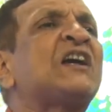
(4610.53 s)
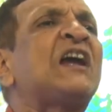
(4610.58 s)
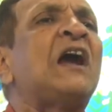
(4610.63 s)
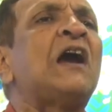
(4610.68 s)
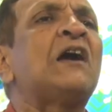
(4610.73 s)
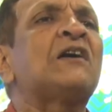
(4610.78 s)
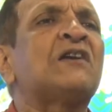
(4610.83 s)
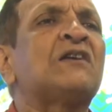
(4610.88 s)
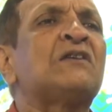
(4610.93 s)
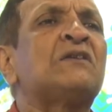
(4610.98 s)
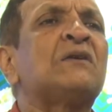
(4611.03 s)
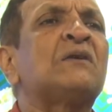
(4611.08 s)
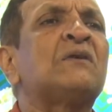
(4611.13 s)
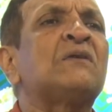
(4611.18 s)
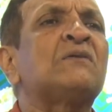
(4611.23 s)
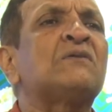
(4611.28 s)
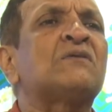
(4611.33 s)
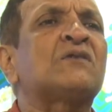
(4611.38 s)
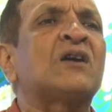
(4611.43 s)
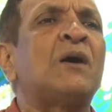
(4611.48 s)
cater
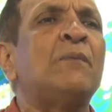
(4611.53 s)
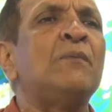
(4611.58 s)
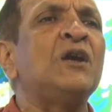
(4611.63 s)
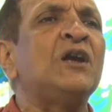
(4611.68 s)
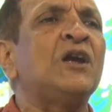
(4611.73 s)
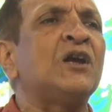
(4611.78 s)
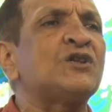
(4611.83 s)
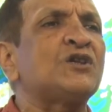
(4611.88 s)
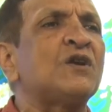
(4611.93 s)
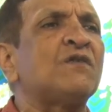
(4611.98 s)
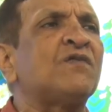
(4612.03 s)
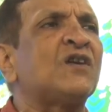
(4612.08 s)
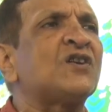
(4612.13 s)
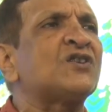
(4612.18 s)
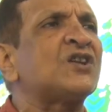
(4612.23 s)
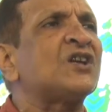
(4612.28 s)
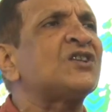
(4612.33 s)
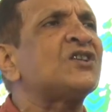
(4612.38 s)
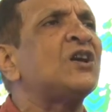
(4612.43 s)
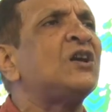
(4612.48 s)
the communication for
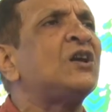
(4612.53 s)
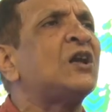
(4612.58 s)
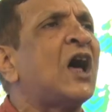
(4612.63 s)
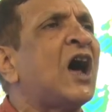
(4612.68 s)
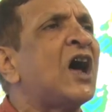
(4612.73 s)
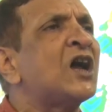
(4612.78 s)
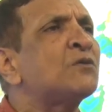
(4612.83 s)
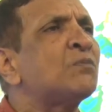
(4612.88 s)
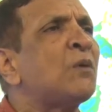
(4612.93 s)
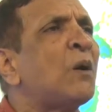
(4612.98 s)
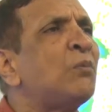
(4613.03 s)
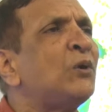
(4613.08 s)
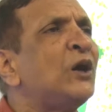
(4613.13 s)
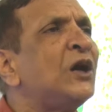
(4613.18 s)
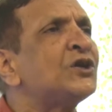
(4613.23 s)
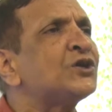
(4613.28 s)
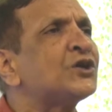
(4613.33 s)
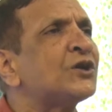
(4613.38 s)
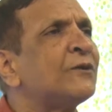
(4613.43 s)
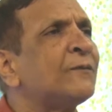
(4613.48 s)
such a large
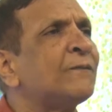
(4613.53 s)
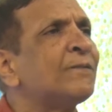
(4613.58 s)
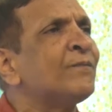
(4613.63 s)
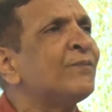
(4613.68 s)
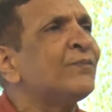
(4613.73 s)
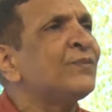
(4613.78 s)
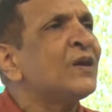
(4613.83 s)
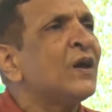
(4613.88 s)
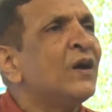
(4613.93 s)
population,